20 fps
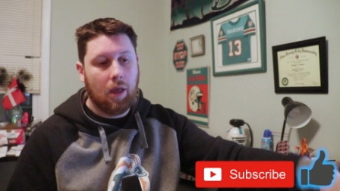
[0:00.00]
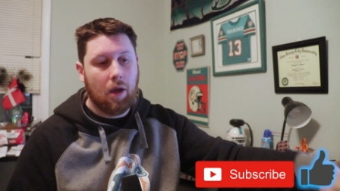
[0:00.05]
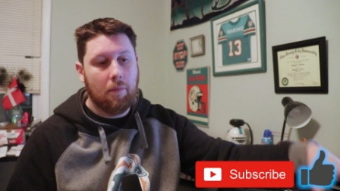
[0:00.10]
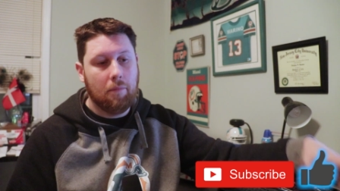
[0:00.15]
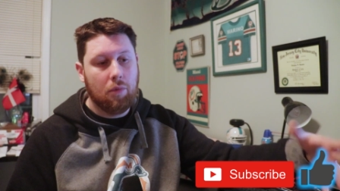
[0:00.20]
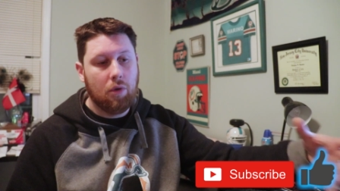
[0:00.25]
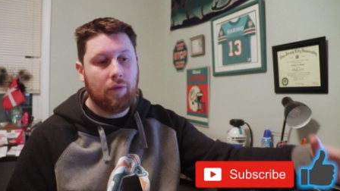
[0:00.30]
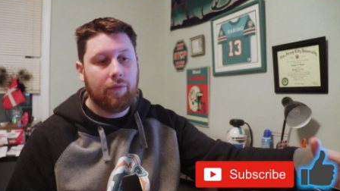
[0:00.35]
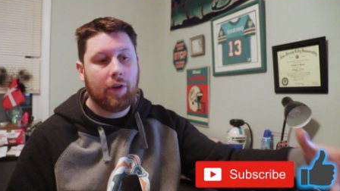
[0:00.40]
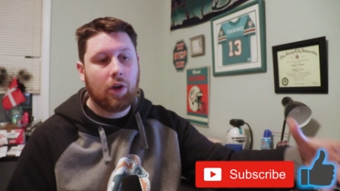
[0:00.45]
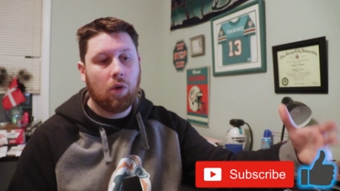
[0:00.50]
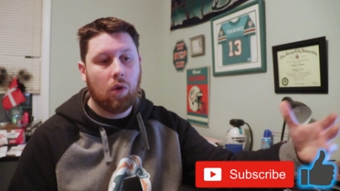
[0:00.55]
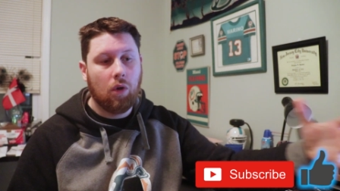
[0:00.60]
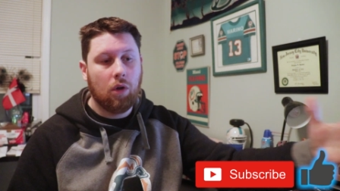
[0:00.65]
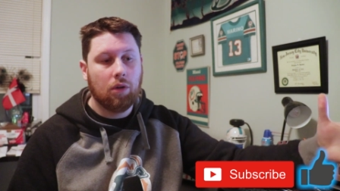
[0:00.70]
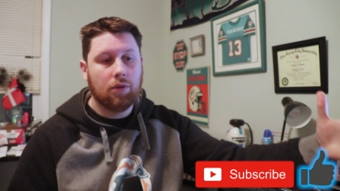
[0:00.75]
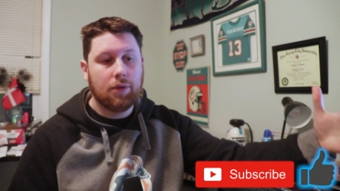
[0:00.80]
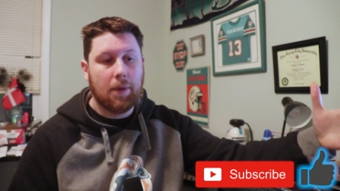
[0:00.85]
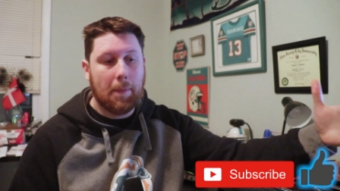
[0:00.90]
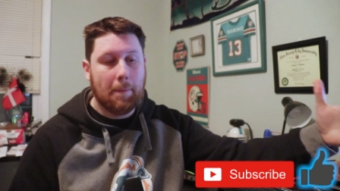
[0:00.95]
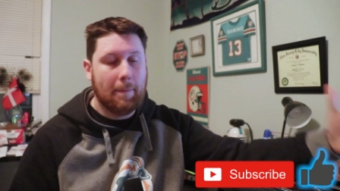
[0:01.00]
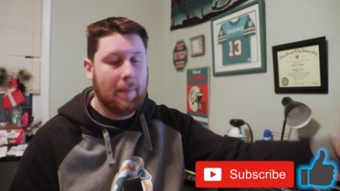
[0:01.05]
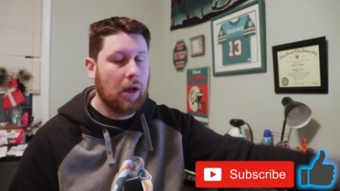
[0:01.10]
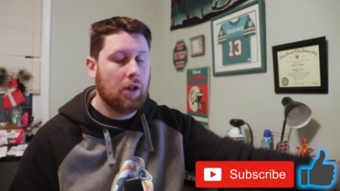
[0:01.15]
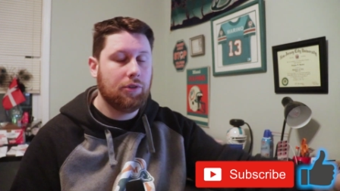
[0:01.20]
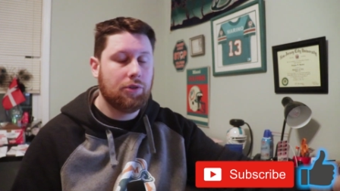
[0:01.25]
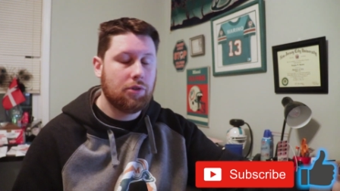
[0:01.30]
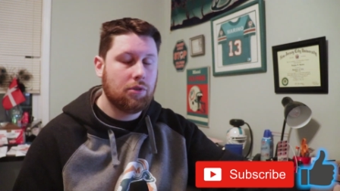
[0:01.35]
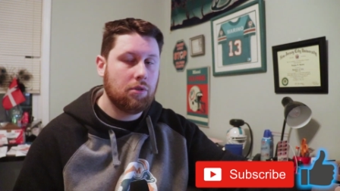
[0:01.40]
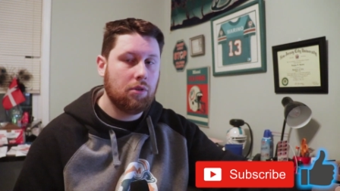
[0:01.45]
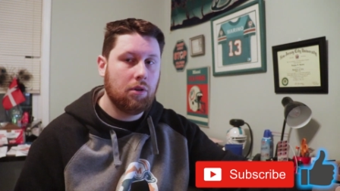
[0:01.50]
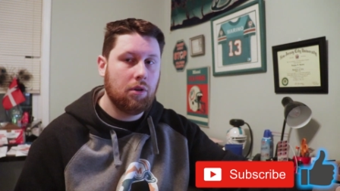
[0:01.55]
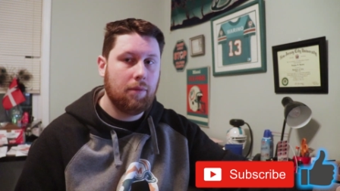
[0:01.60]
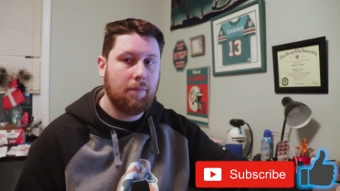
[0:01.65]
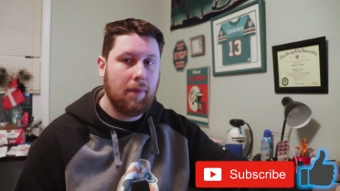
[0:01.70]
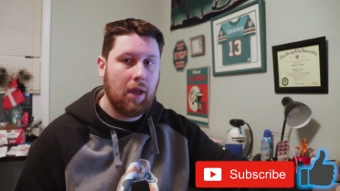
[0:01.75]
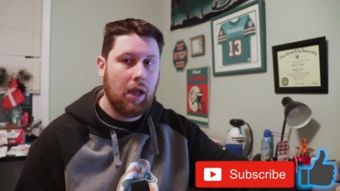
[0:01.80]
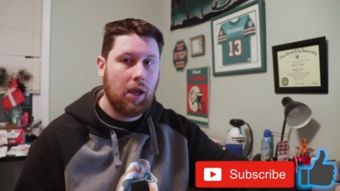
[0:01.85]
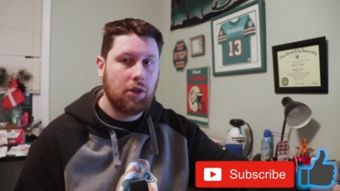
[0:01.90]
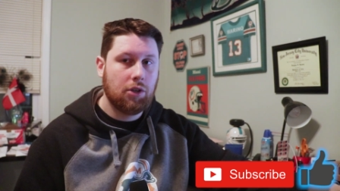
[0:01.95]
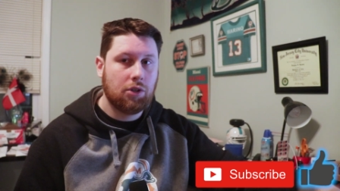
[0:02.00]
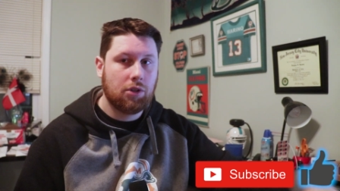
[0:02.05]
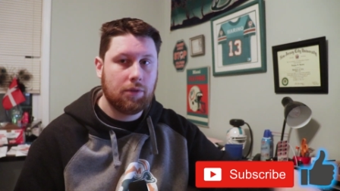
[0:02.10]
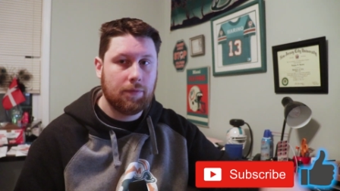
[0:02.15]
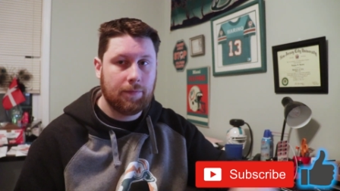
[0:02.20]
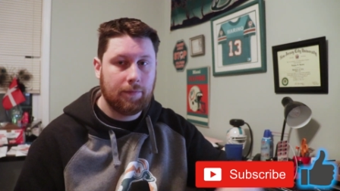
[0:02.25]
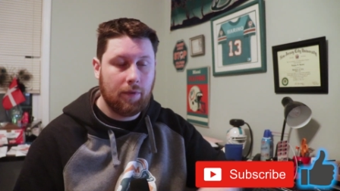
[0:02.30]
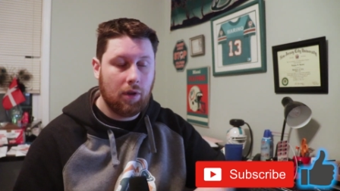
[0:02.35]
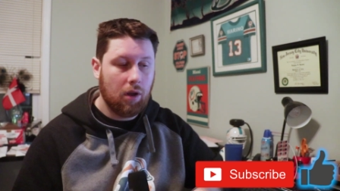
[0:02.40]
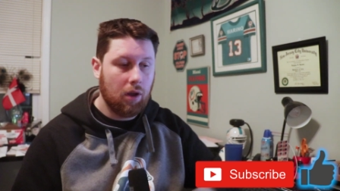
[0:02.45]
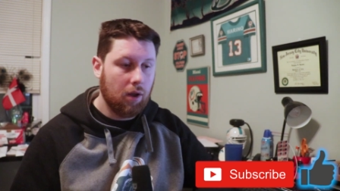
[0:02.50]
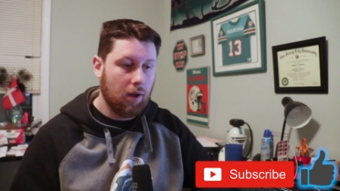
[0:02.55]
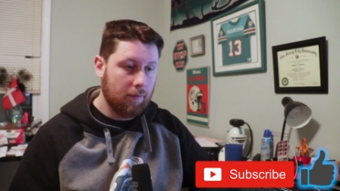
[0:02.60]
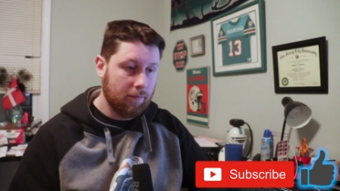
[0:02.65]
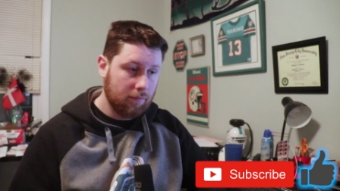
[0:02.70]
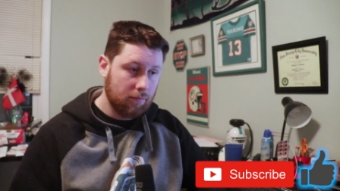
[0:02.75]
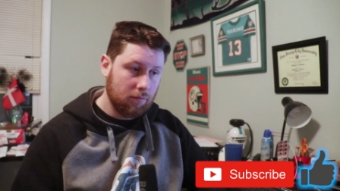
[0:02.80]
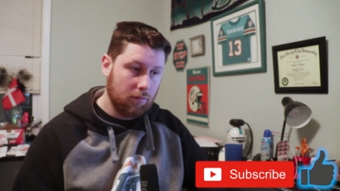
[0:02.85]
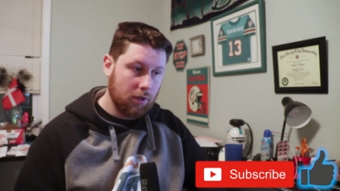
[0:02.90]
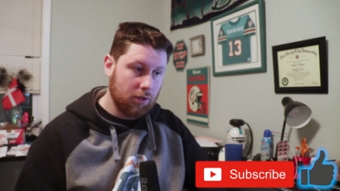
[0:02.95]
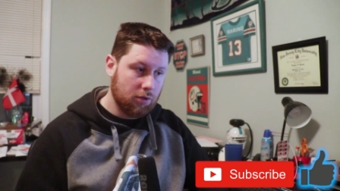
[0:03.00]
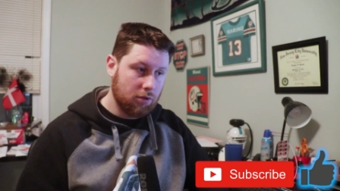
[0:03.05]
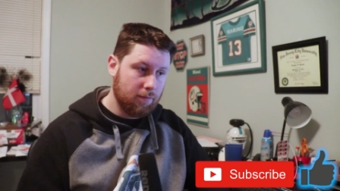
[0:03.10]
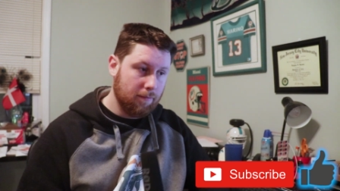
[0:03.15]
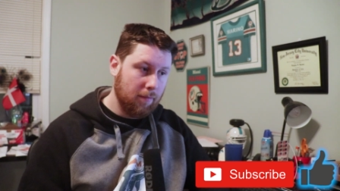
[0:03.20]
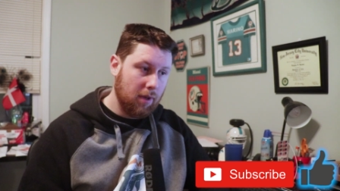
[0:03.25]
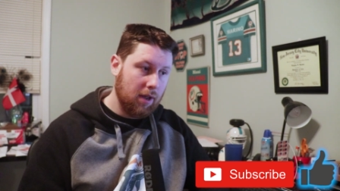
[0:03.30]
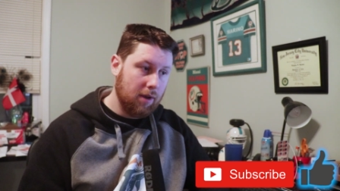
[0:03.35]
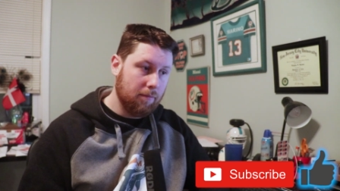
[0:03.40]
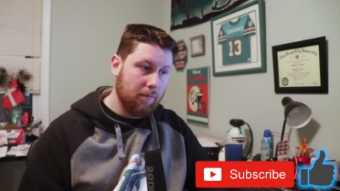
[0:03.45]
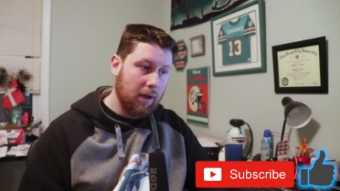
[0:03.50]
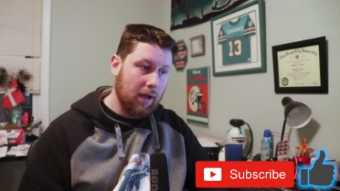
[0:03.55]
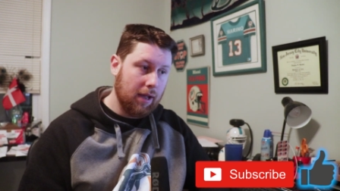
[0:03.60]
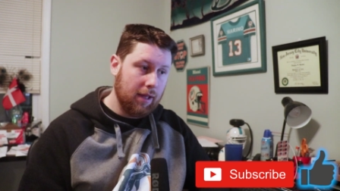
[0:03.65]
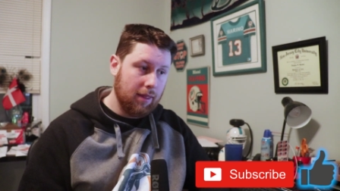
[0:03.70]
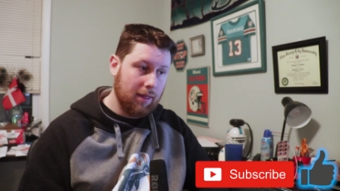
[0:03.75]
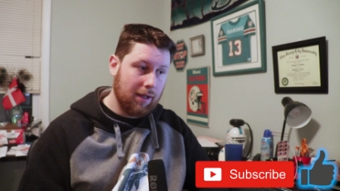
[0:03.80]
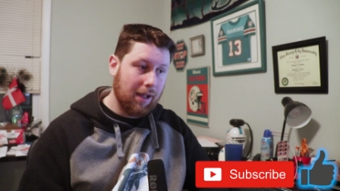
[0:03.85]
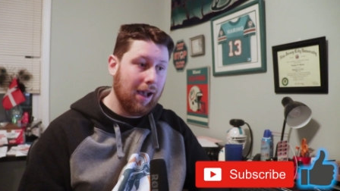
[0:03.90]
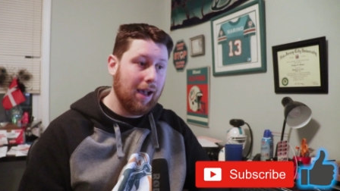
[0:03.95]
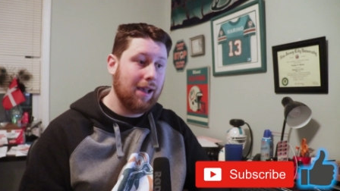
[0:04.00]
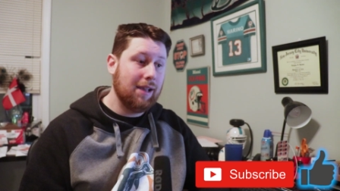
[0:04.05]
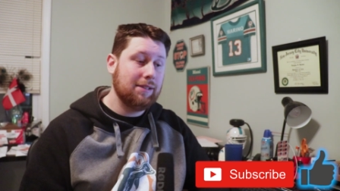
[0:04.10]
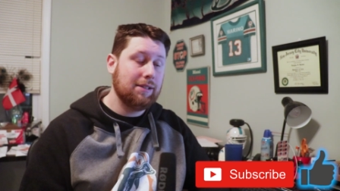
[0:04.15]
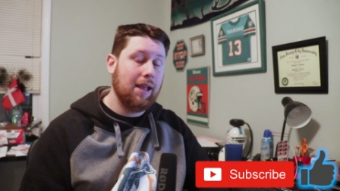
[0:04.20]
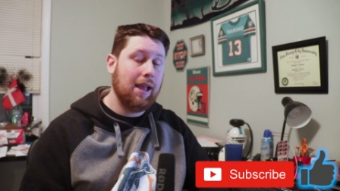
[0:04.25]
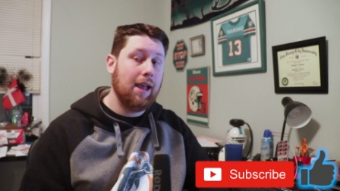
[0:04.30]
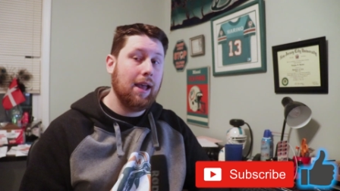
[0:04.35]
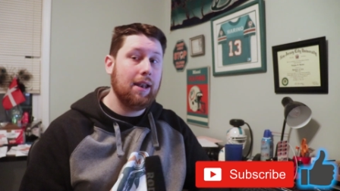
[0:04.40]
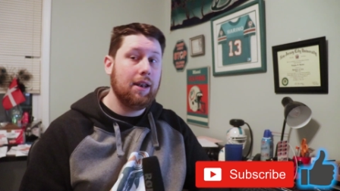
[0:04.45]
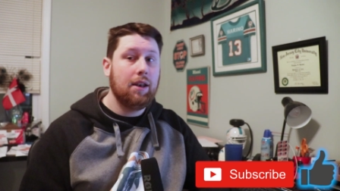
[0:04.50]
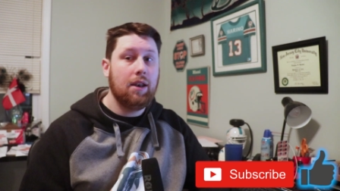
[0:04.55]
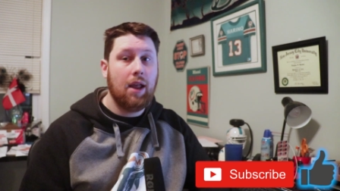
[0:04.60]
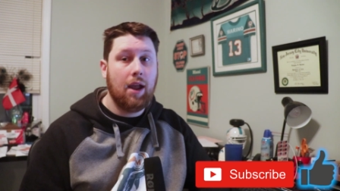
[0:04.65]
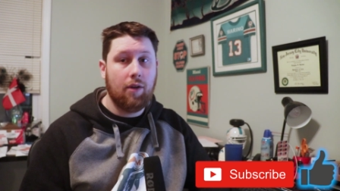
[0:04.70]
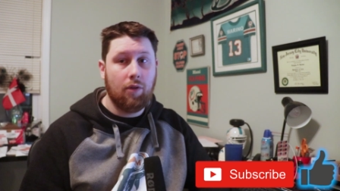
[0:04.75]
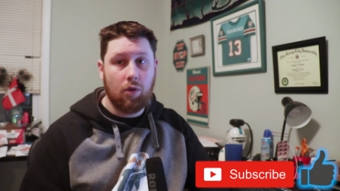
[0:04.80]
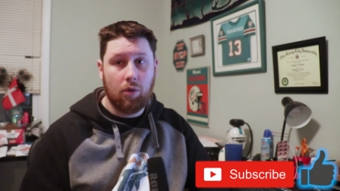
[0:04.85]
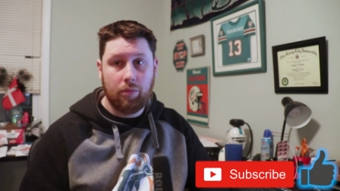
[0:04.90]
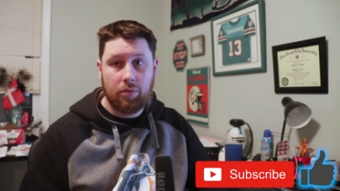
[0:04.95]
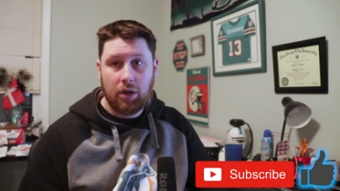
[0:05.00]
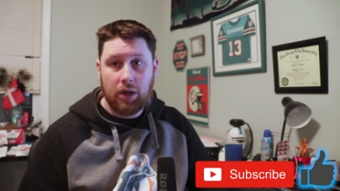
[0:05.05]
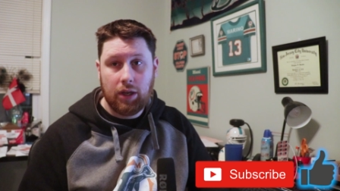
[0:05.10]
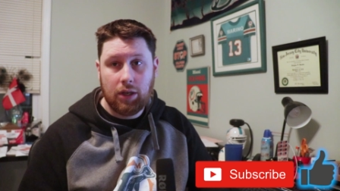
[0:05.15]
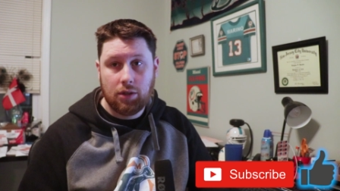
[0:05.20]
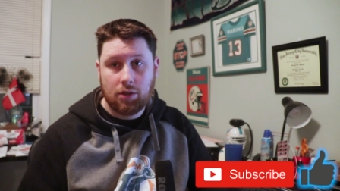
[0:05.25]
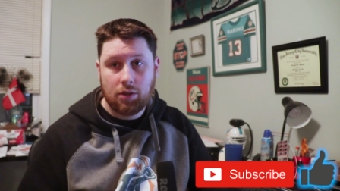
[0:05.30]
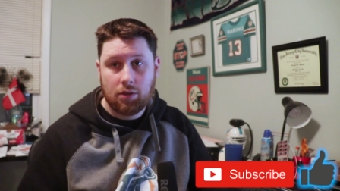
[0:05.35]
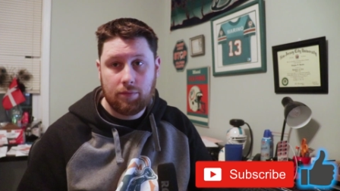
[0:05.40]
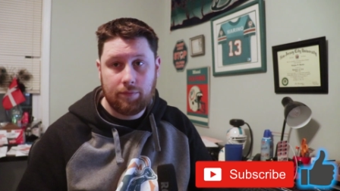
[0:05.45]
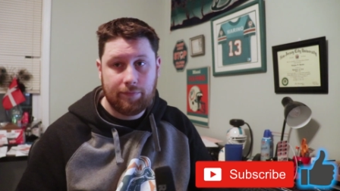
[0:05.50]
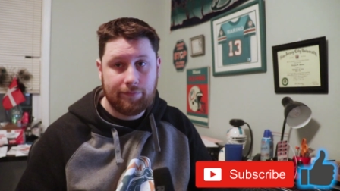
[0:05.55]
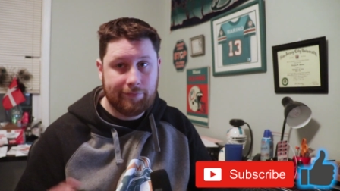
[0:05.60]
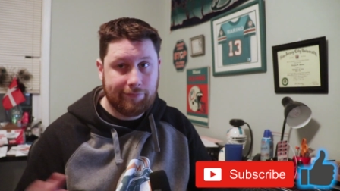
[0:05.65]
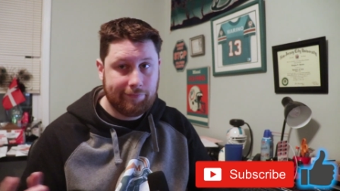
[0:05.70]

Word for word: a movie called Monster Mash. Um, it's made by the guys at Narrowbridge.